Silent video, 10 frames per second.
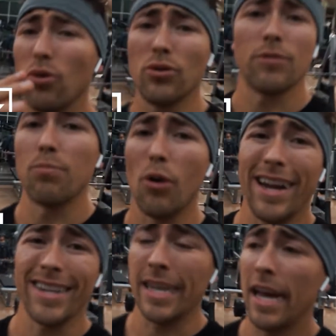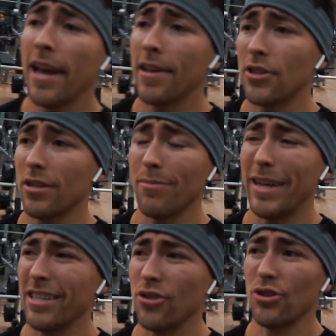whole just brand and just the
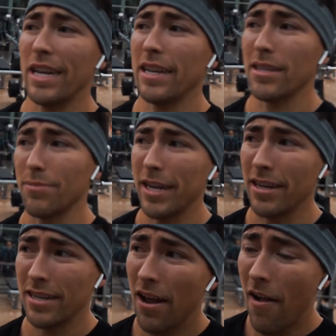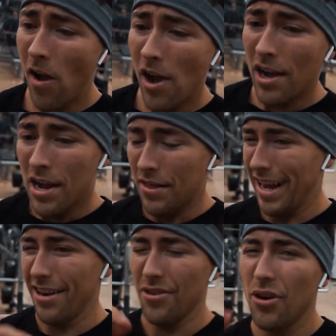message they're sending, is because they
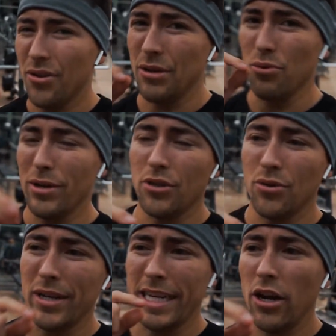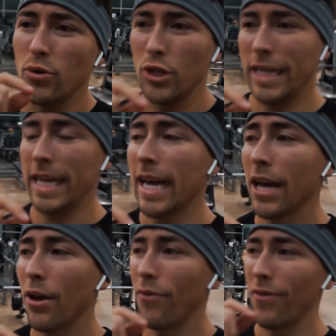had all the original like OG
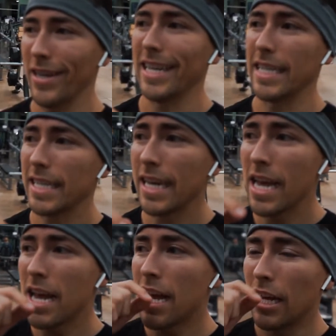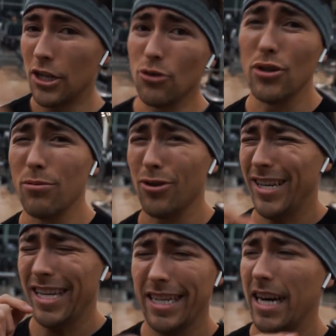fitness YouTubers, and
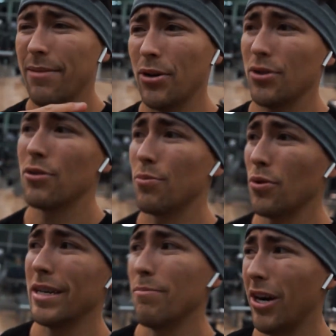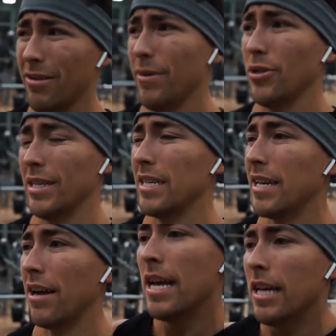at the time I was super into bodybuilding and
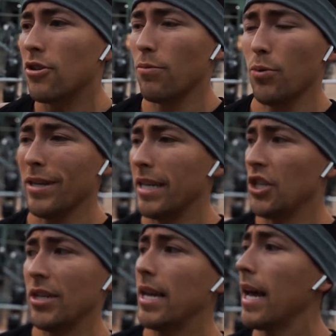stuff, super into just